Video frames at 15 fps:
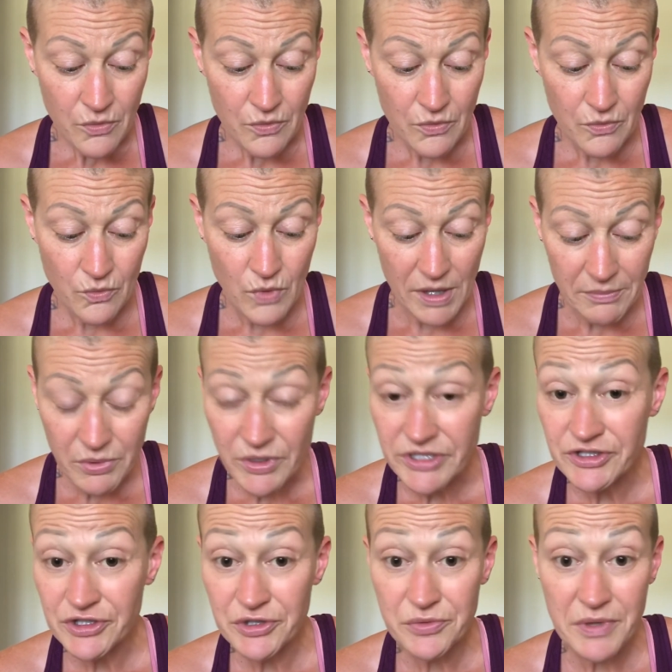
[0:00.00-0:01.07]

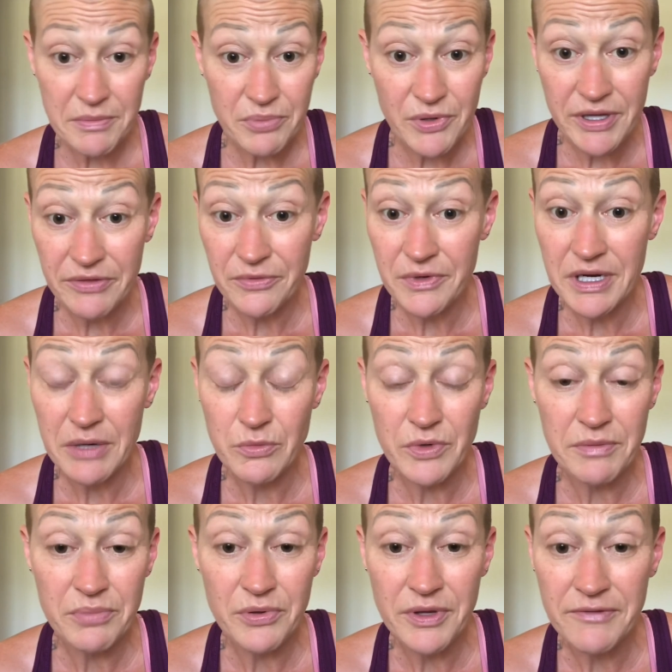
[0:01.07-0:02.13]
1.2, 1.3,
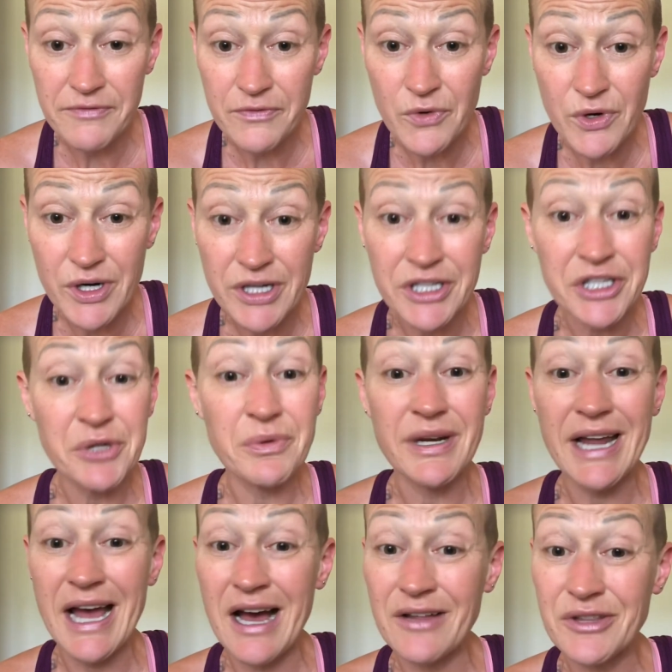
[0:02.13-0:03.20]
and 1.4, you would
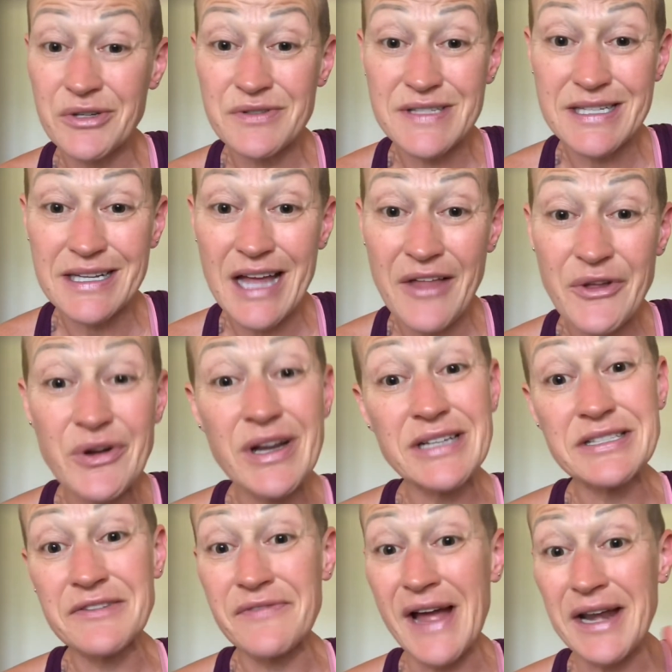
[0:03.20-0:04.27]
add those together and
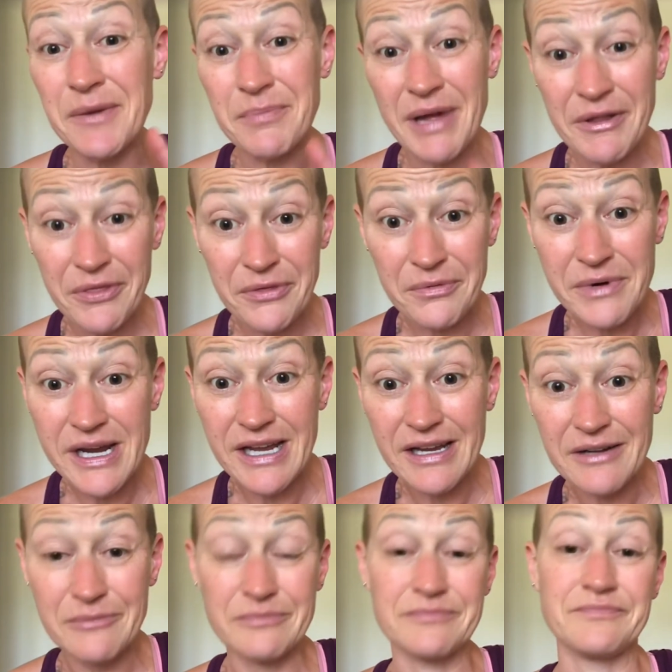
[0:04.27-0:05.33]
divide it by 3.
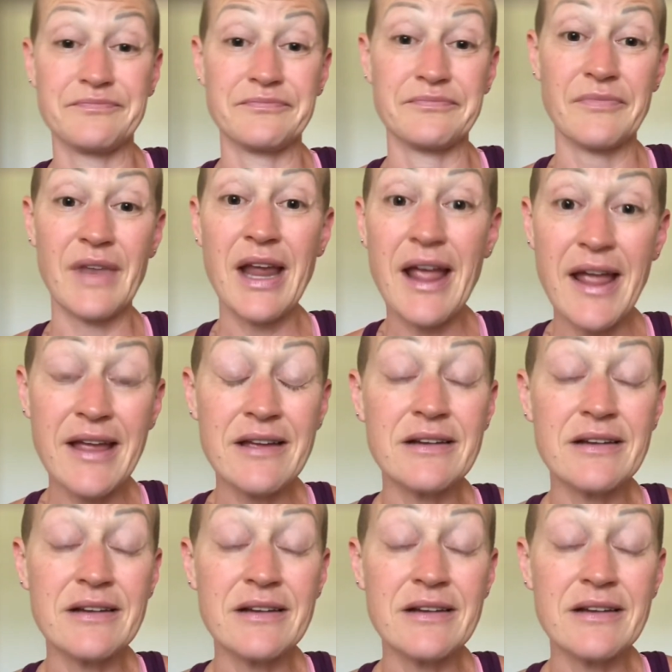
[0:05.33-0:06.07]
Okay?